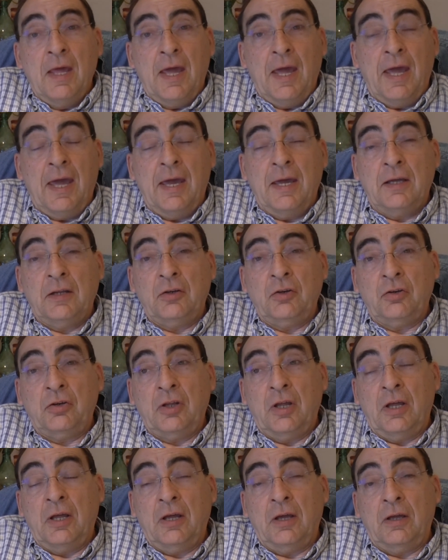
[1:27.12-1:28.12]
and
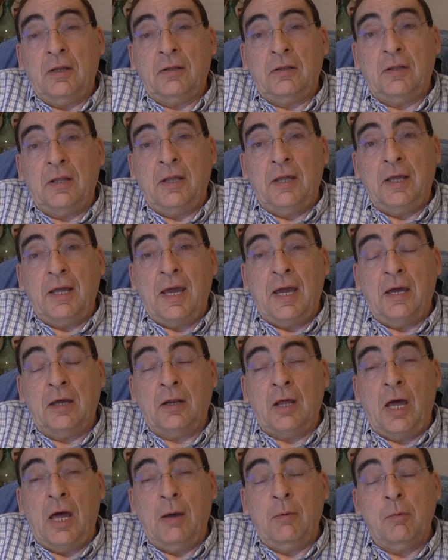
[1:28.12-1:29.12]
they had
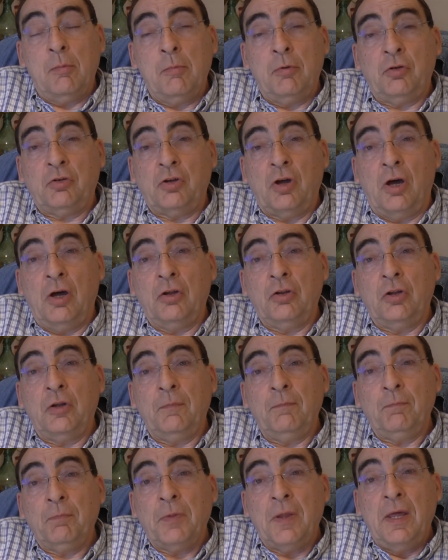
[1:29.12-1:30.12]
armaments on
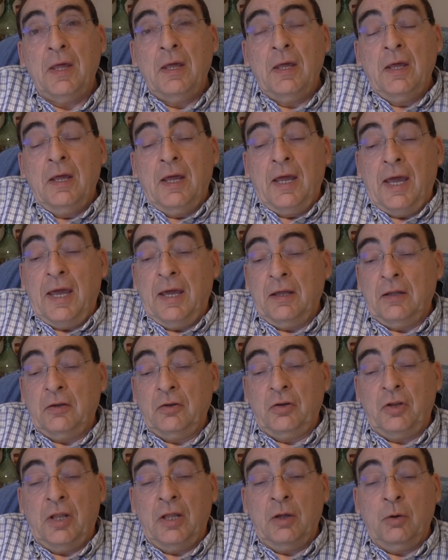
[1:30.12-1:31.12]
them,
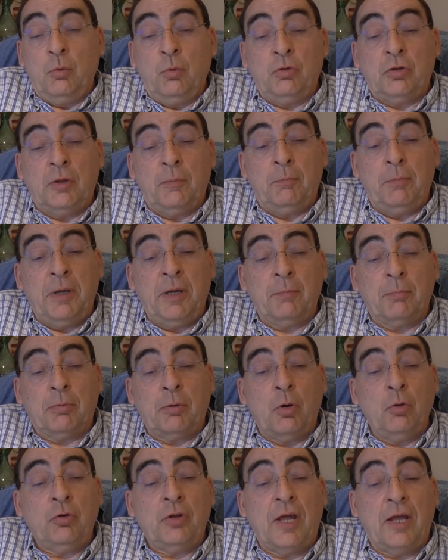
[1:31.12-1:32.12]
and there was a big
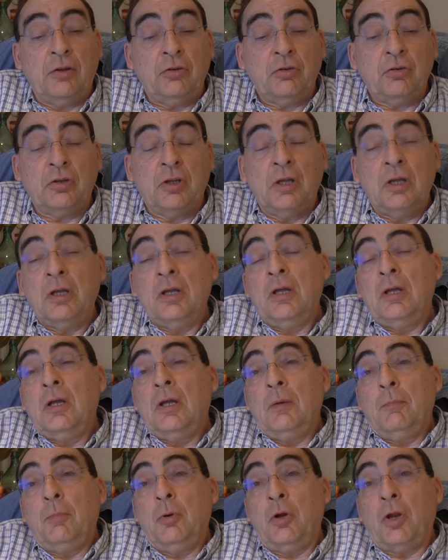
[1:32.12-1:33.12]
protest
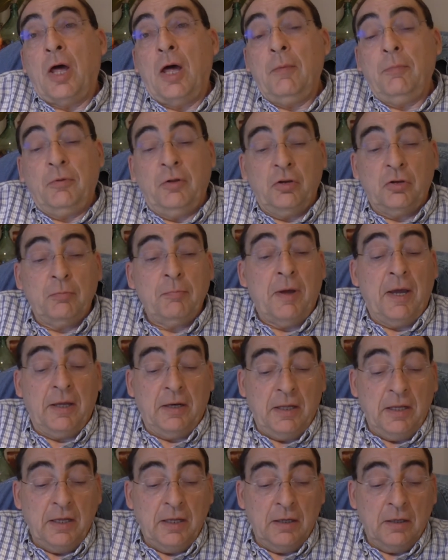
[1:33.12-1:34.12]
put up. This man
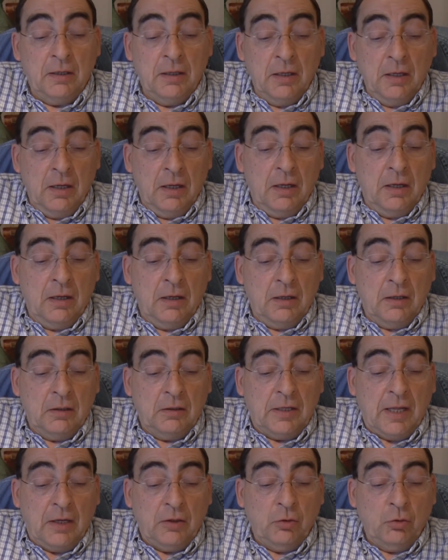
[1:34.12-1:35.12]
here,
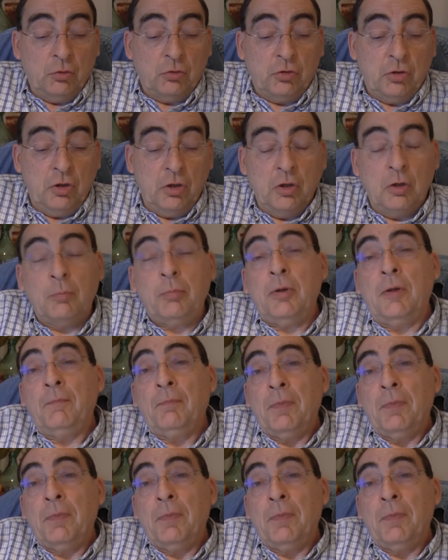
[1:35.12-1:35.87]
Daniel Terp,